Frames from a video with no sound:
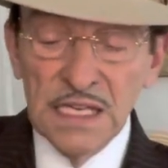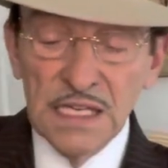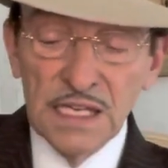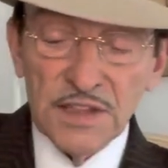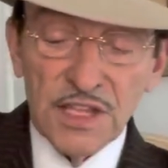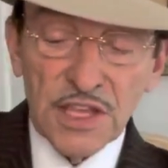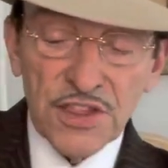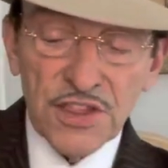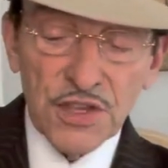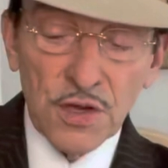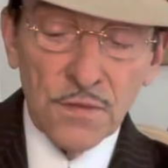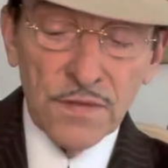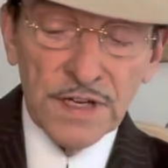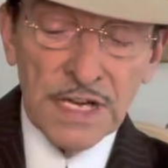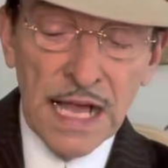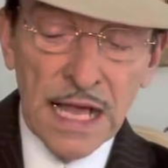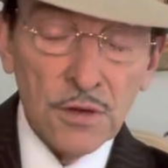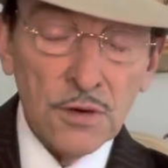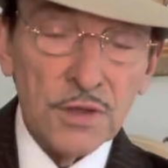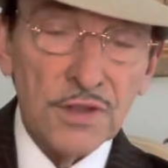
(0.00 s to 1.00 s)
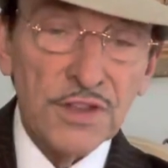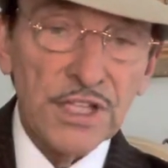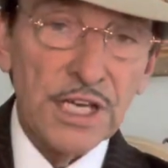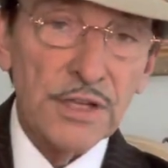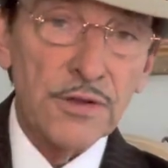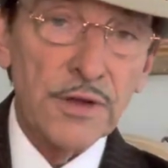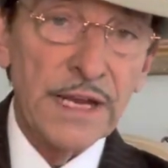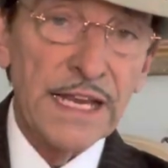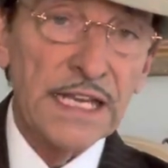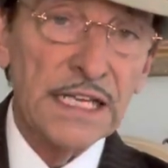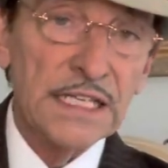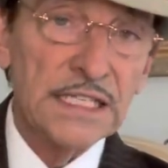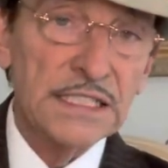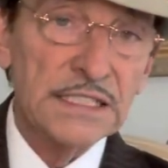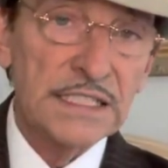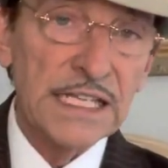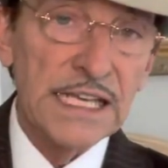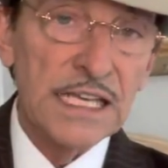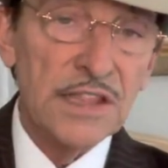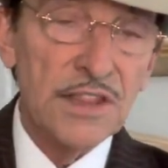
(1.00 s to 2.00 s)
The silver dollar, on the other hand,
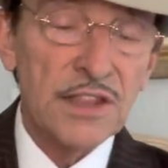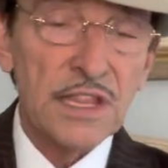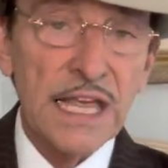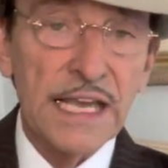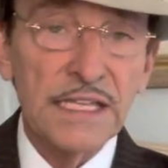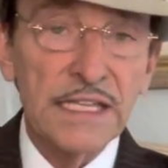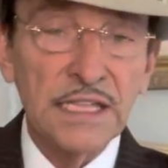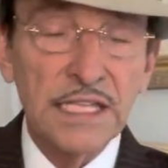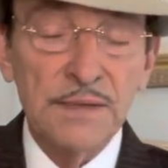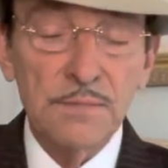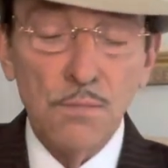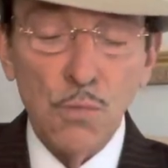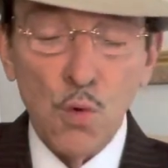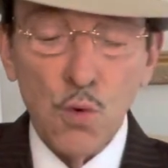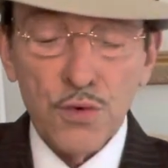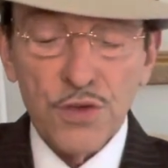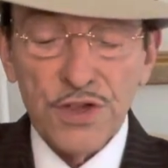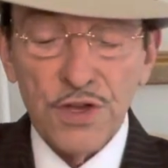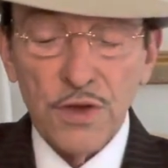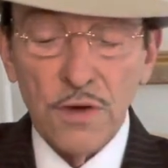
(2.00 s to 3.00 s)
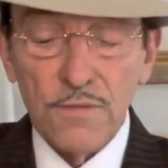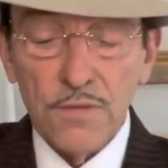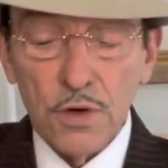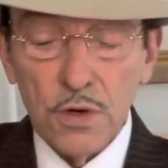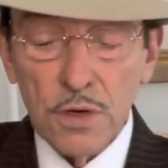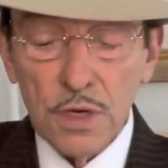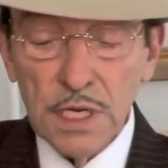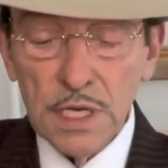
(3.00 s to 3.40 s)
contains slightly more silver.